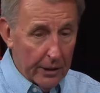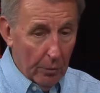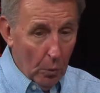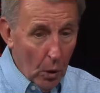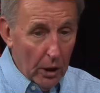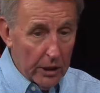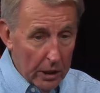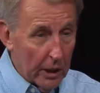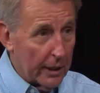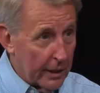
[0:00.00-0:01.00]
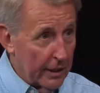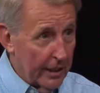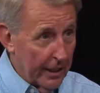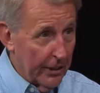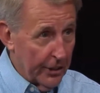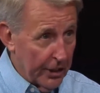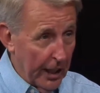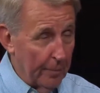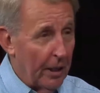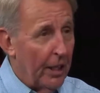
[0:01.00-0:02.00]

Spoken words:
The words look the same.